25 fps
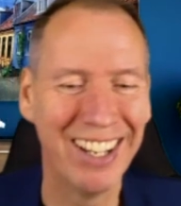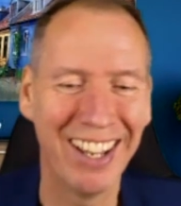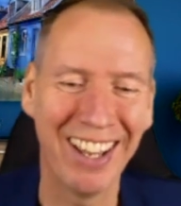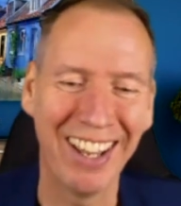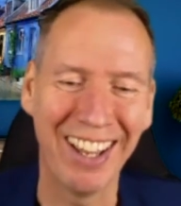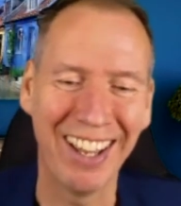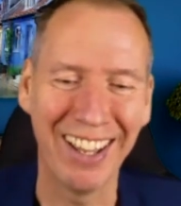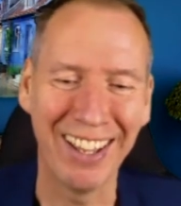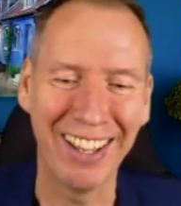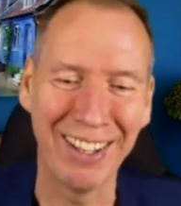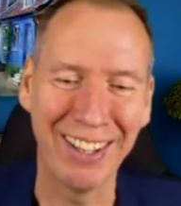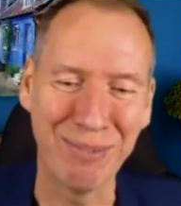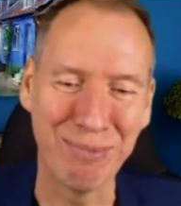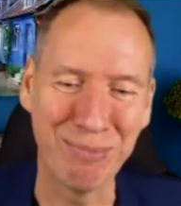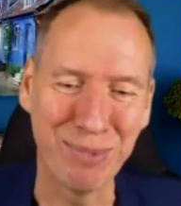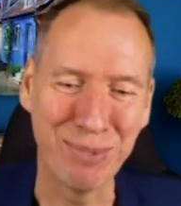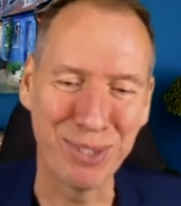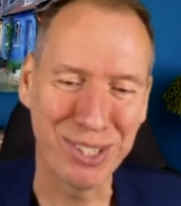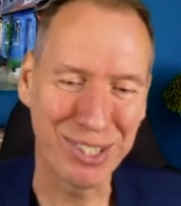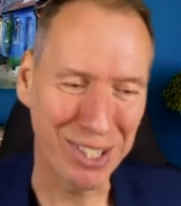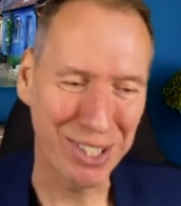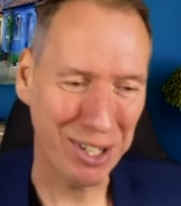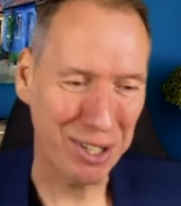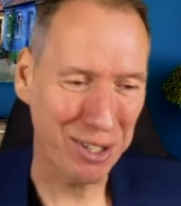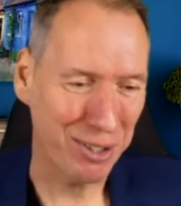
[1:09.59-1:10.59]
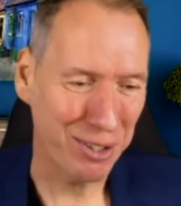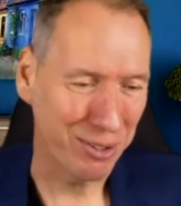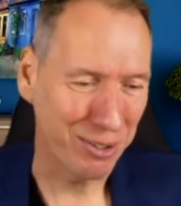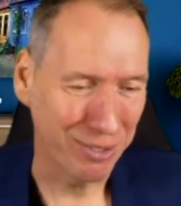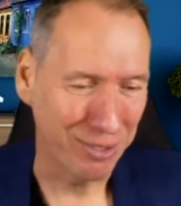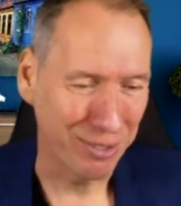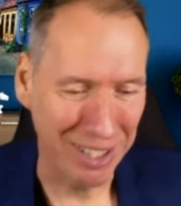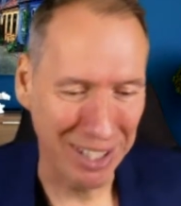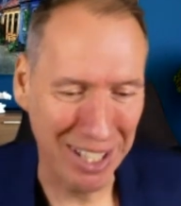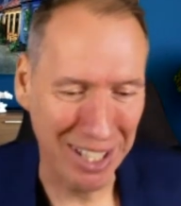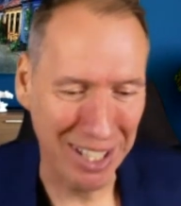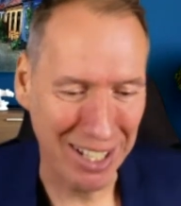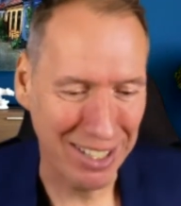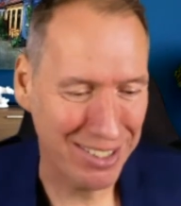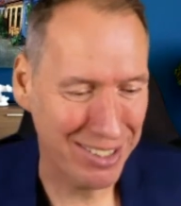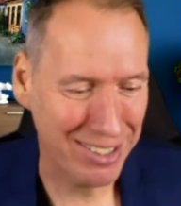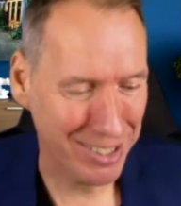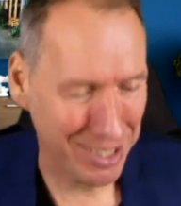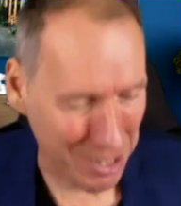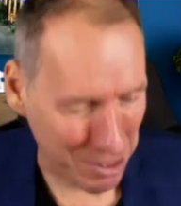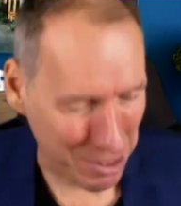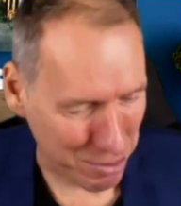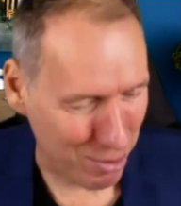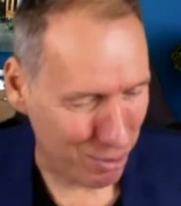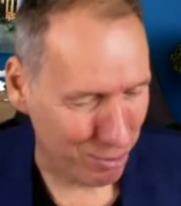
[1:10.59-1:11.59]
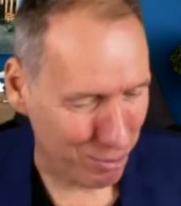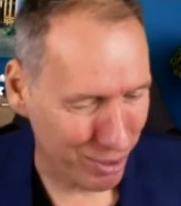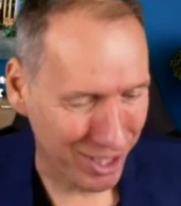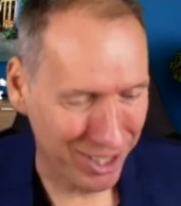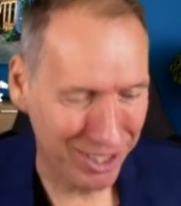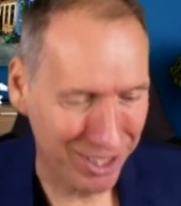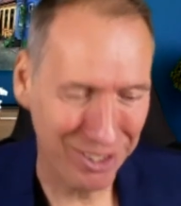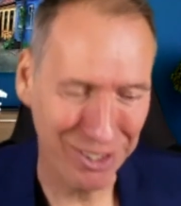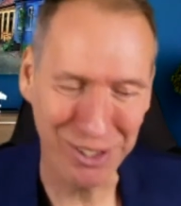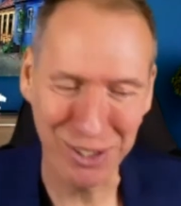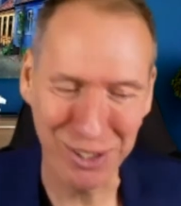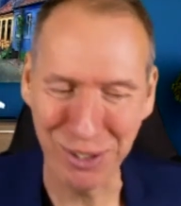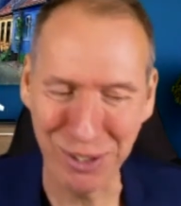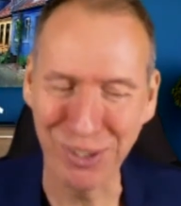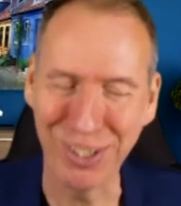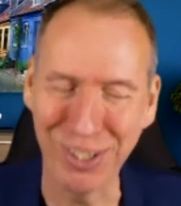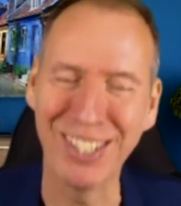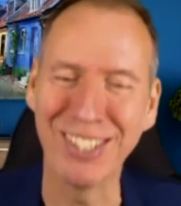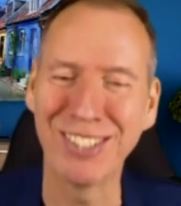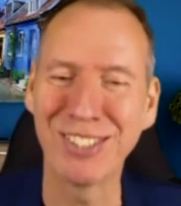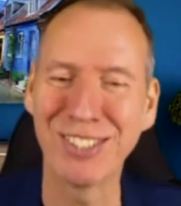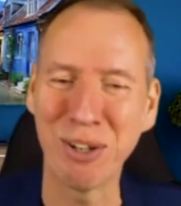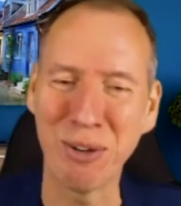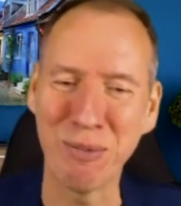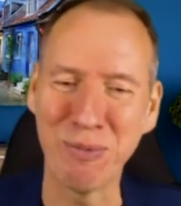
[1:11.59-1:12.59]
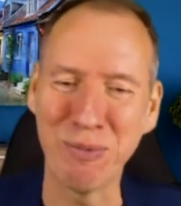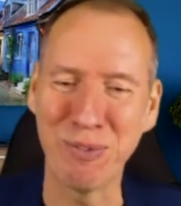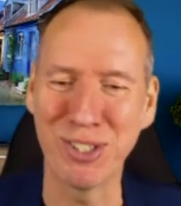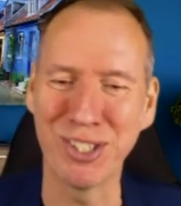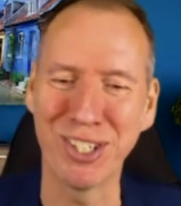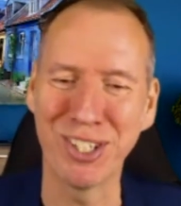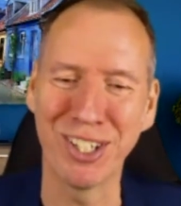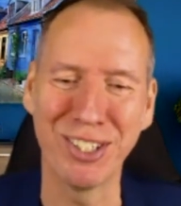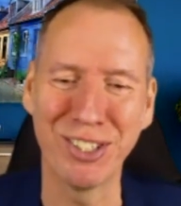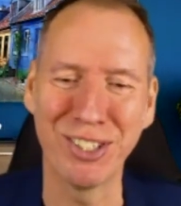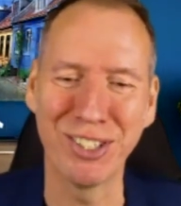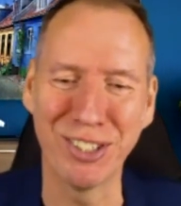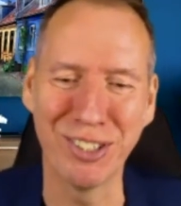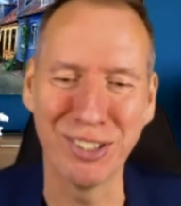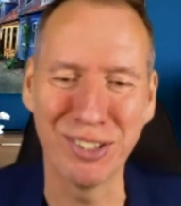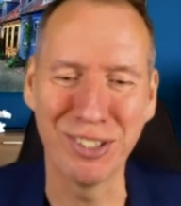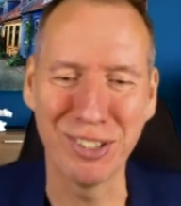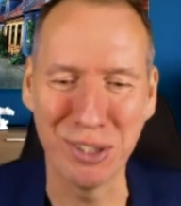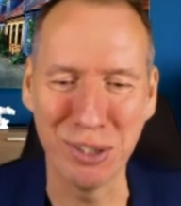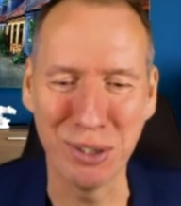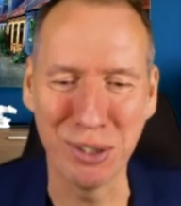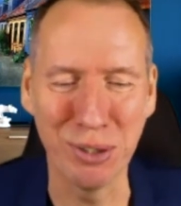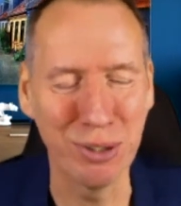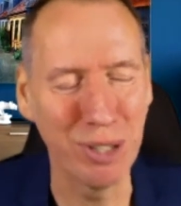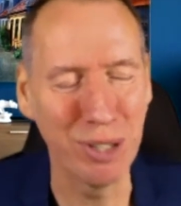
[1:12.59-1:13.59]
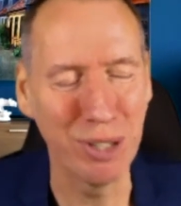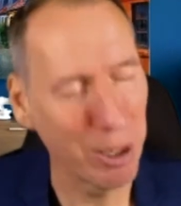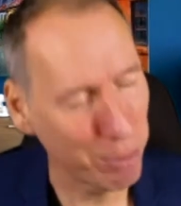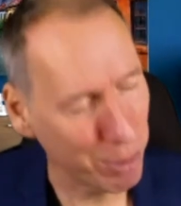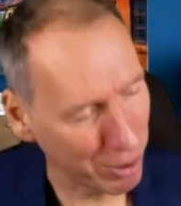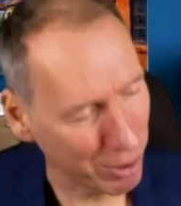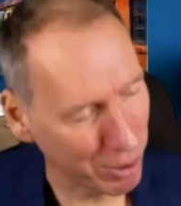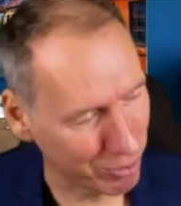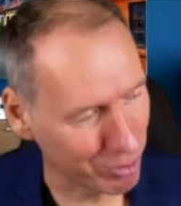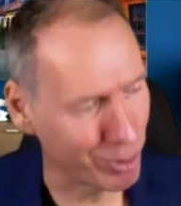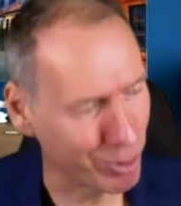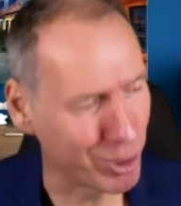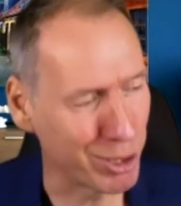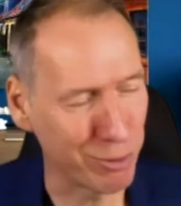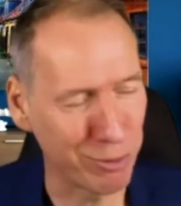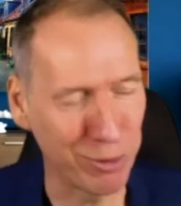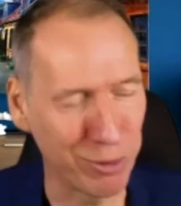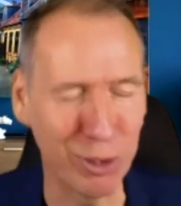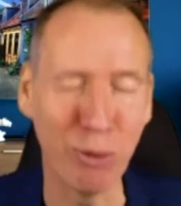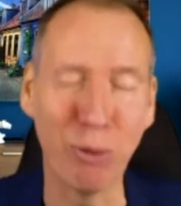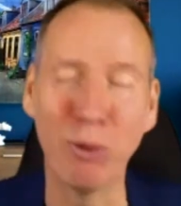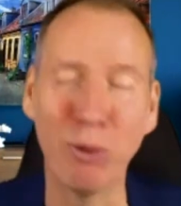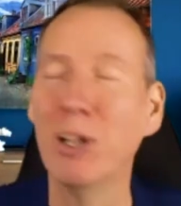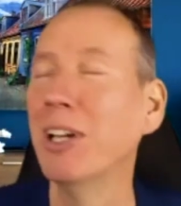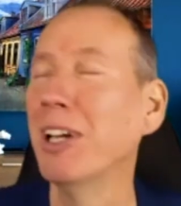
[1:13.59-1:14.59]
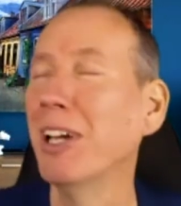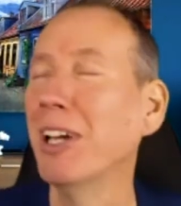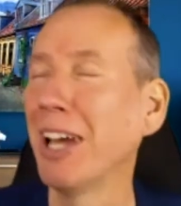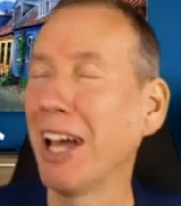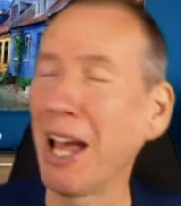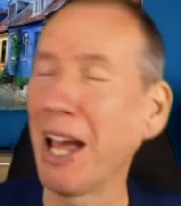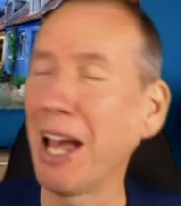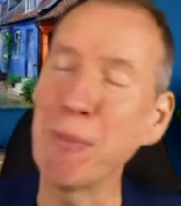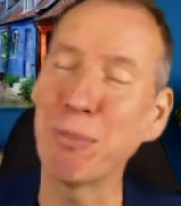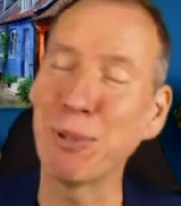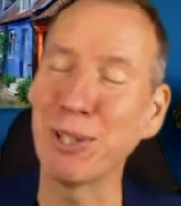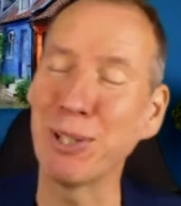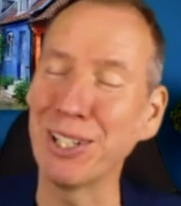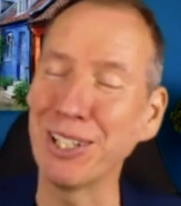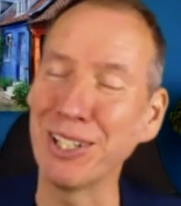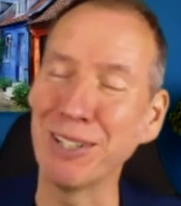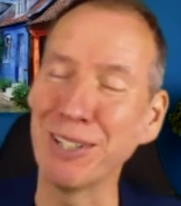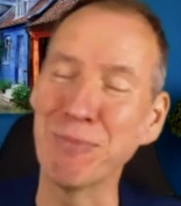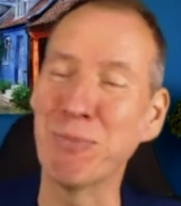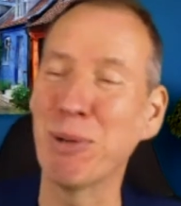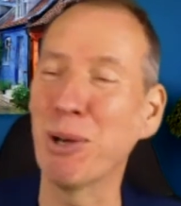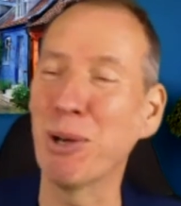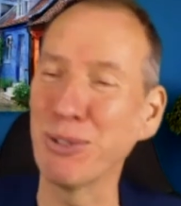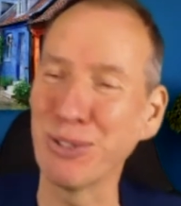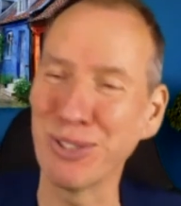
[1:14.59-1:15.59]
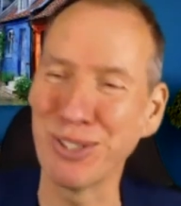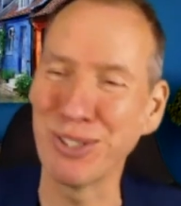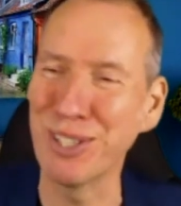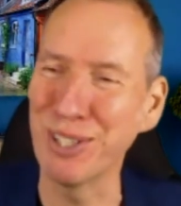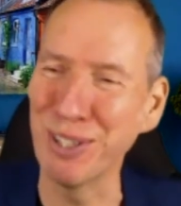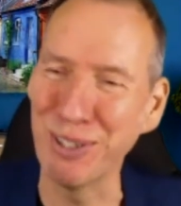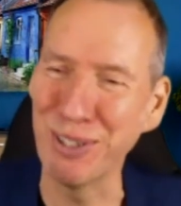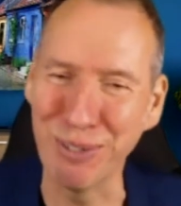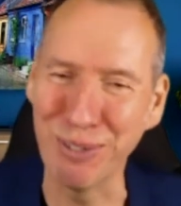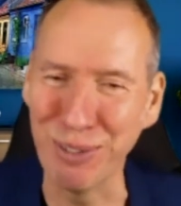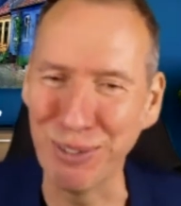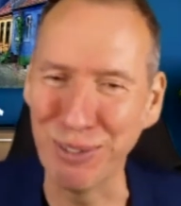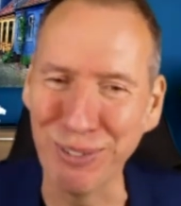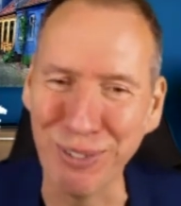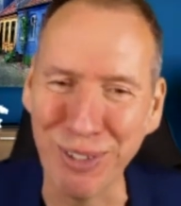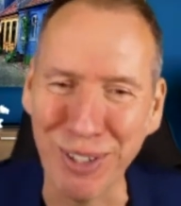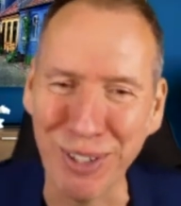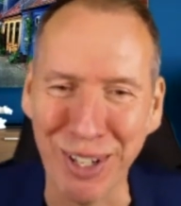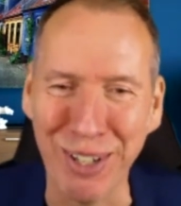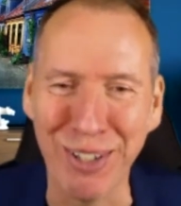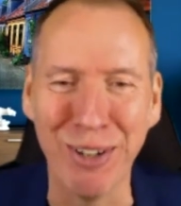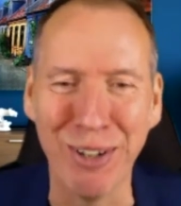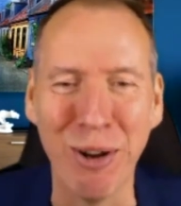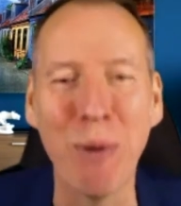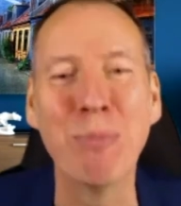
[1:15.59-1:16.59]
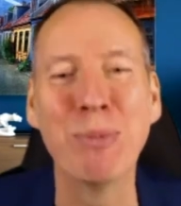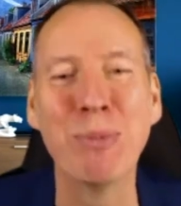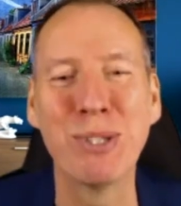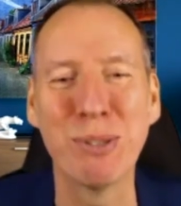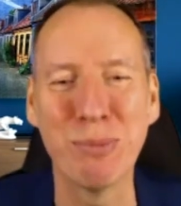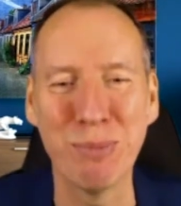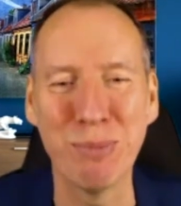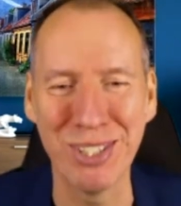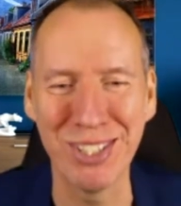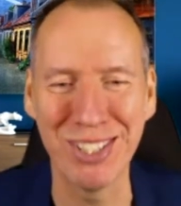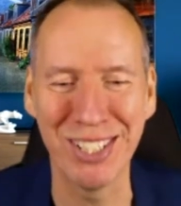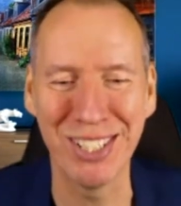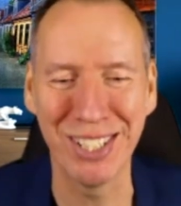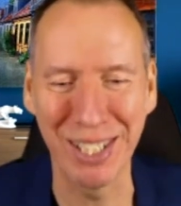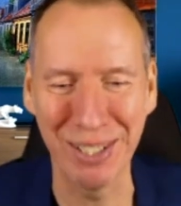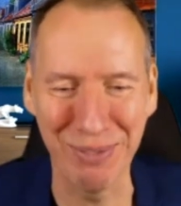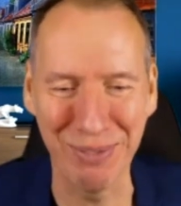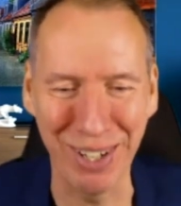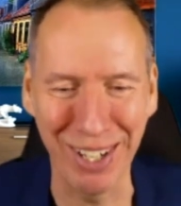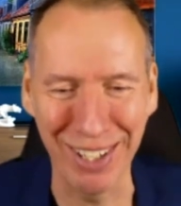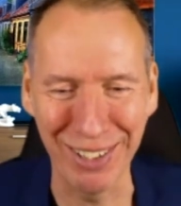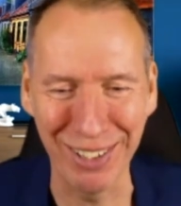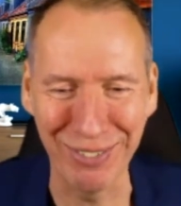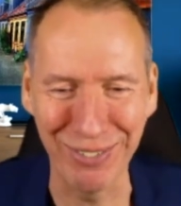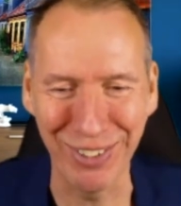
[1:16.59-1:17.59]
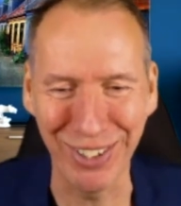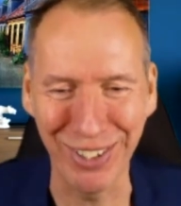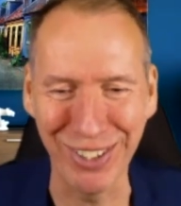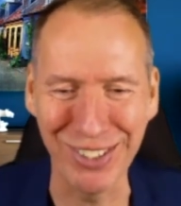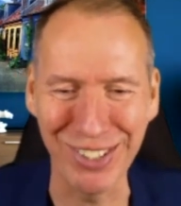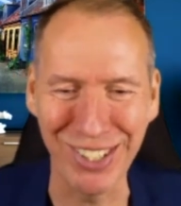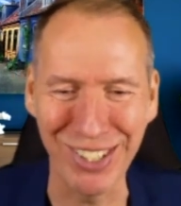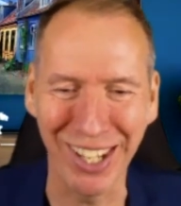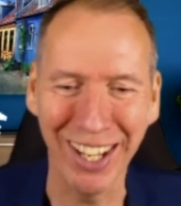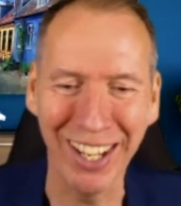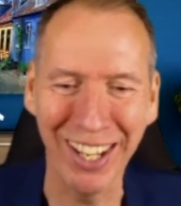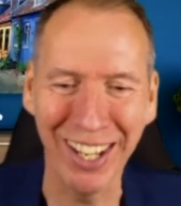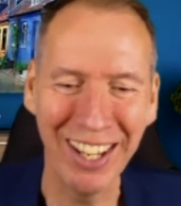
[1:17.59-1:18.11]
Um, so, let's see what we can do in this conversation to help everybody feel happy and positive and, and optimistic about the future.